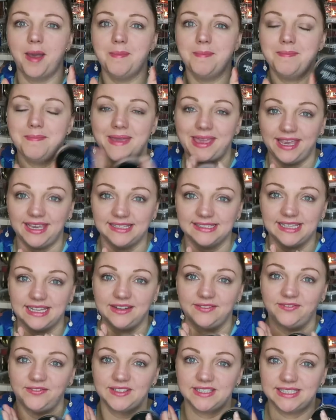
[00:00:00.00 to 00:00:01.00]

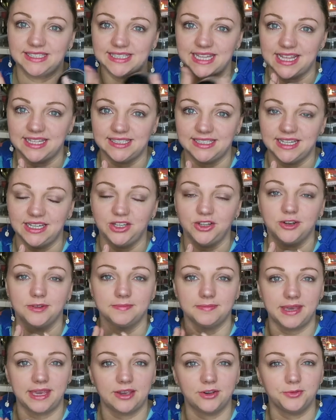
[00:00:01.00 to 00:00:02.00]
amazing for setting your
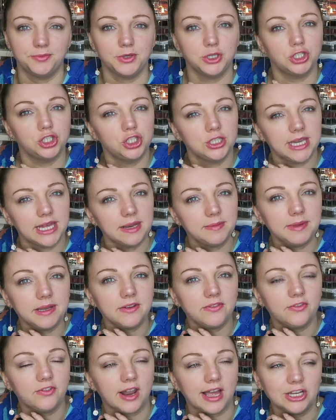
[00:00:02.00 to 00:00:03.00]
makeup. You do get a
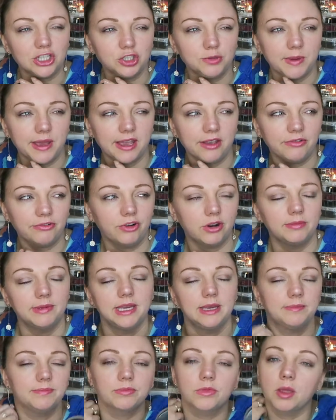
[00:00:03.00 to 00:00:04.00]
bit of flashback from
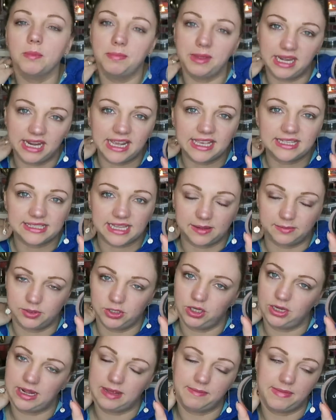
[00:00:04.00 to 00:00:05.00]
it, but it is
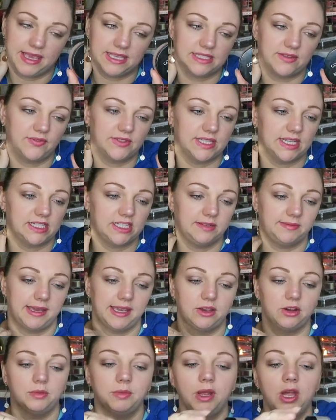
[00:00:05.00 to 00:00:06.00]
absolutely amazing for setting your
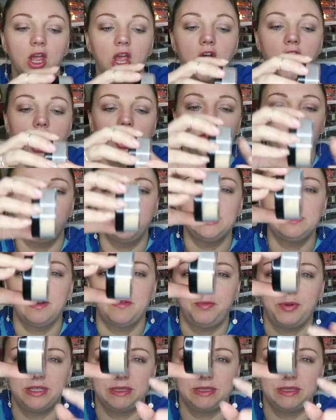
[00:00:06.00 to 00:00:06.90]
makeup. And the reason why I'm